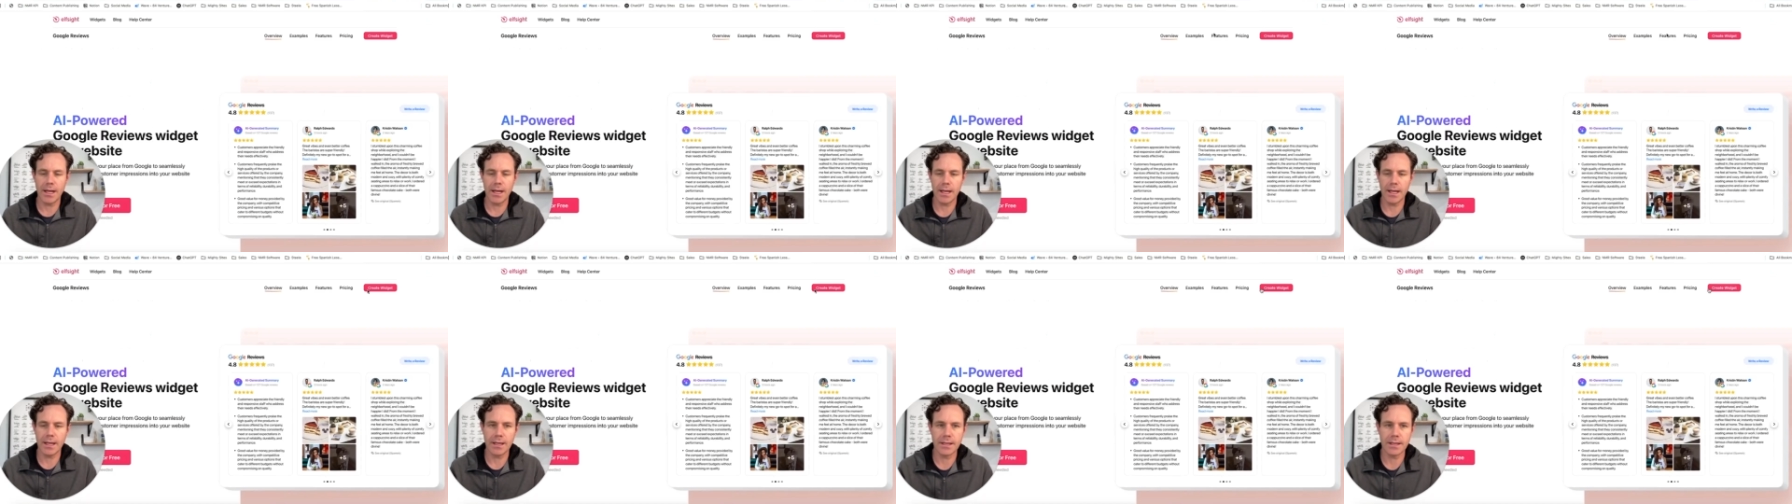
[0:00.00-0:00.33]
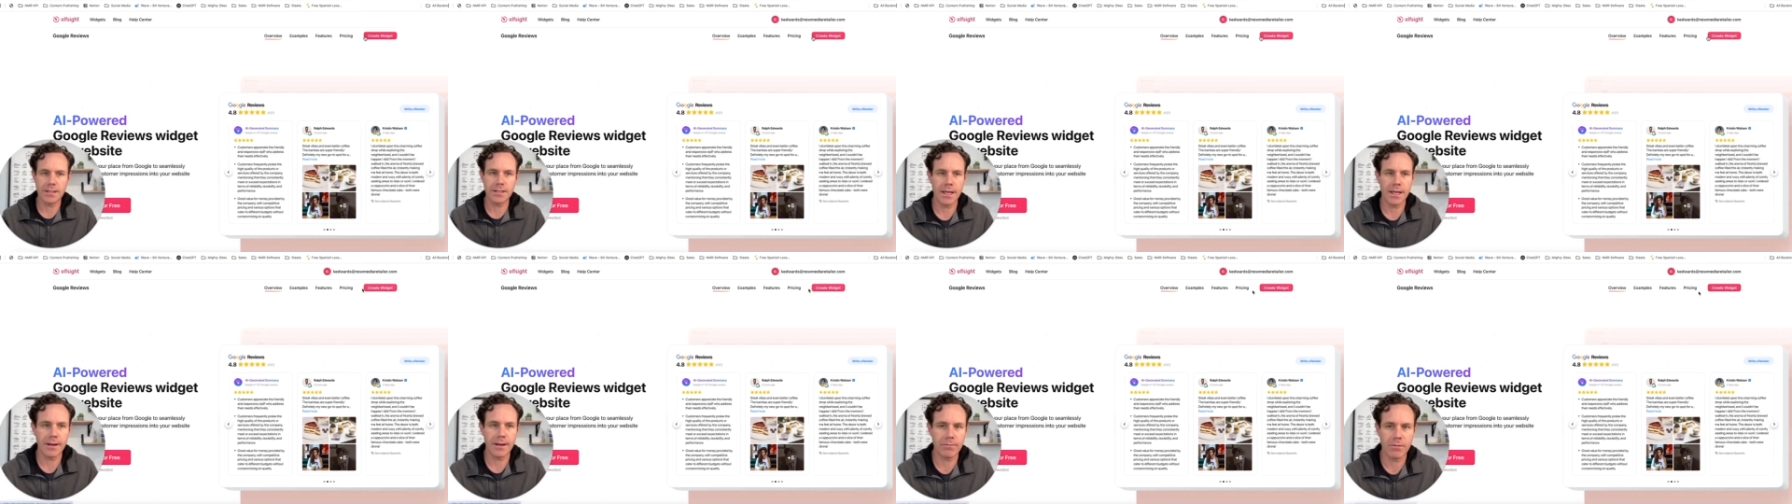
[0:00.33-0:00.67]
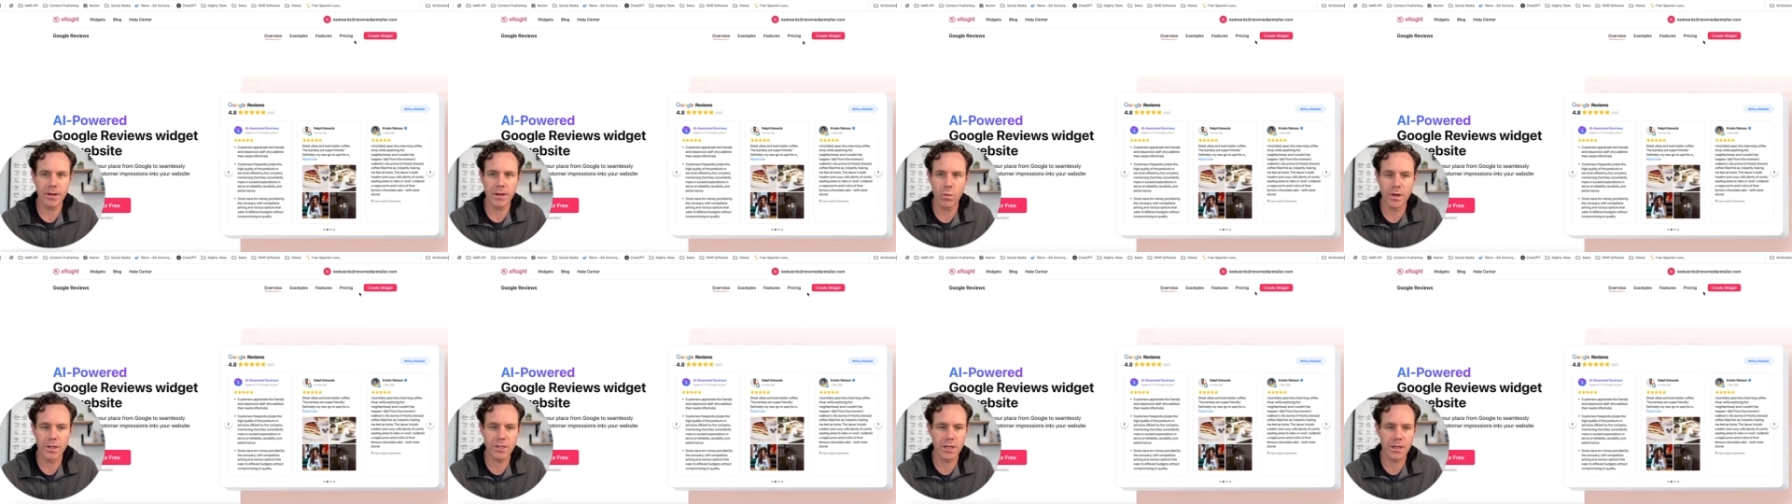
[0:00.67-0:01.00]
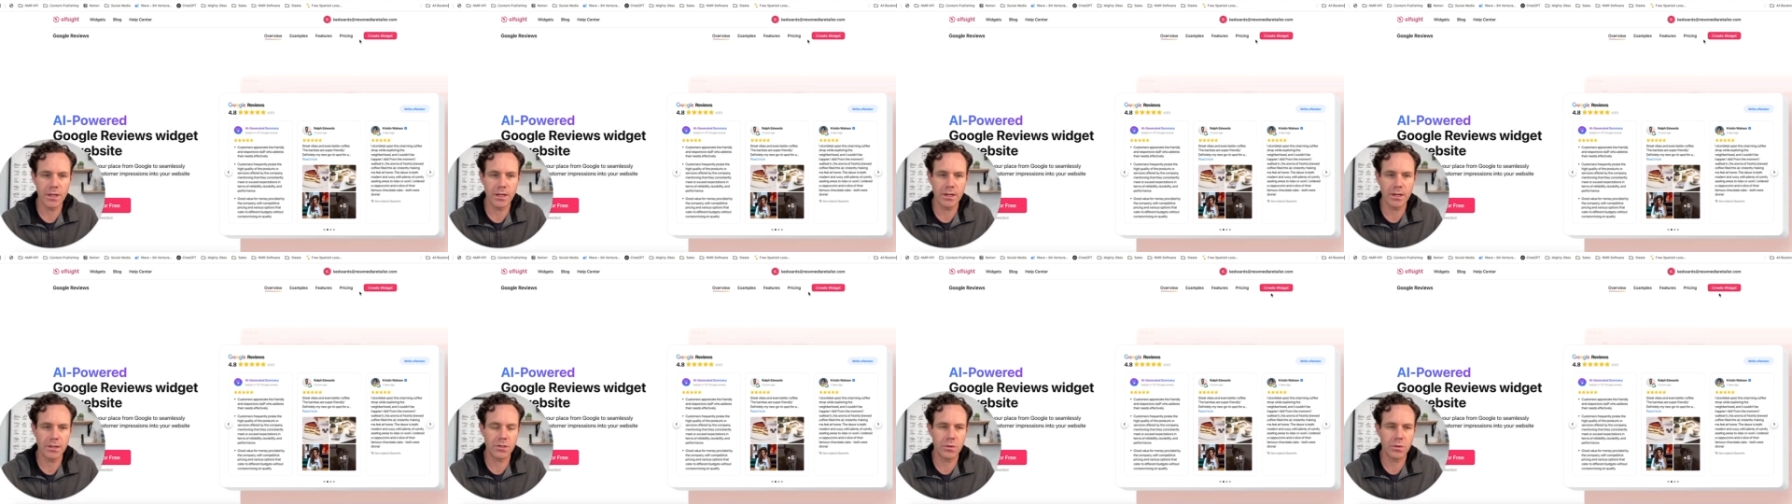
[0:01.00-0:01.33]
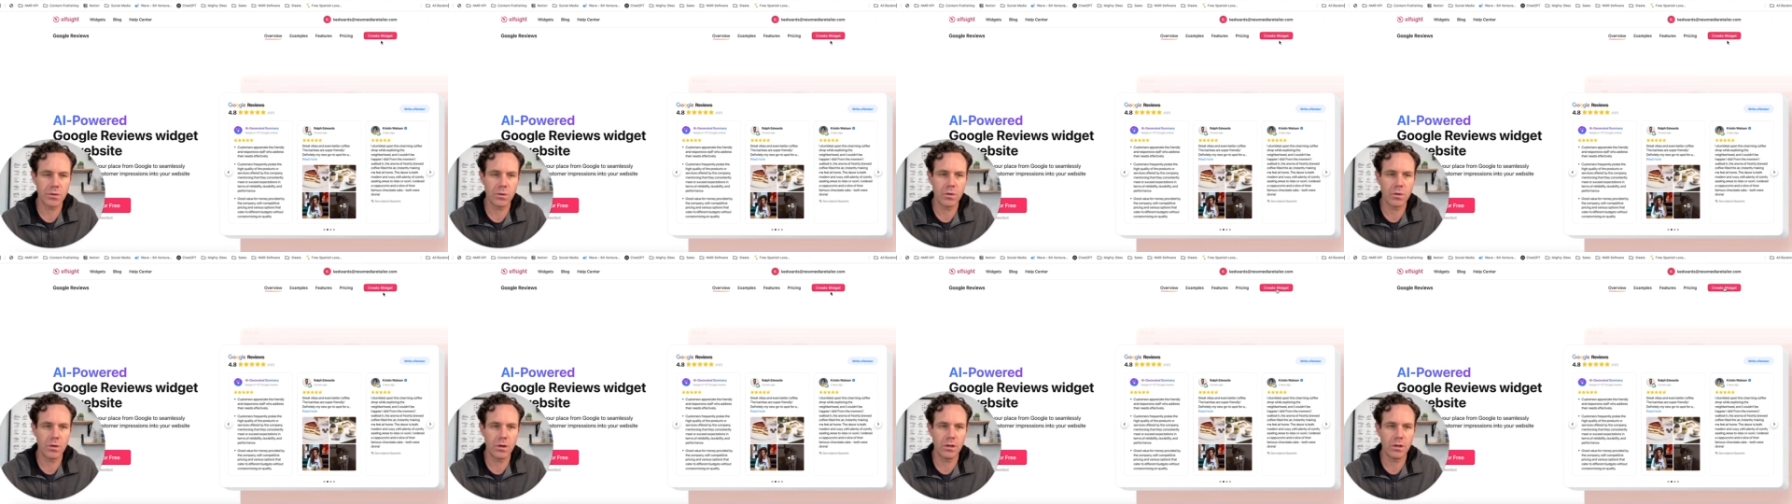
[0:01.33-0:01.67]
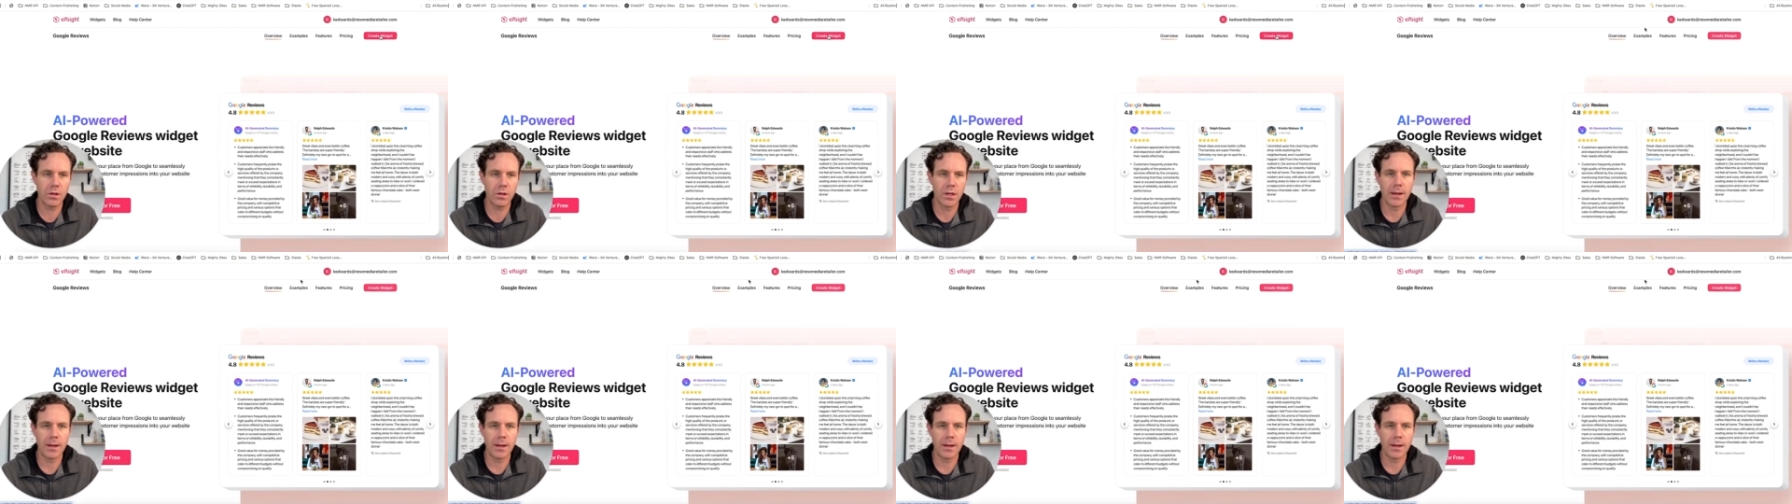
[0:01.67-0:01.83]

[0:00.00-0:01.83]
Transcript: is a free widget tool.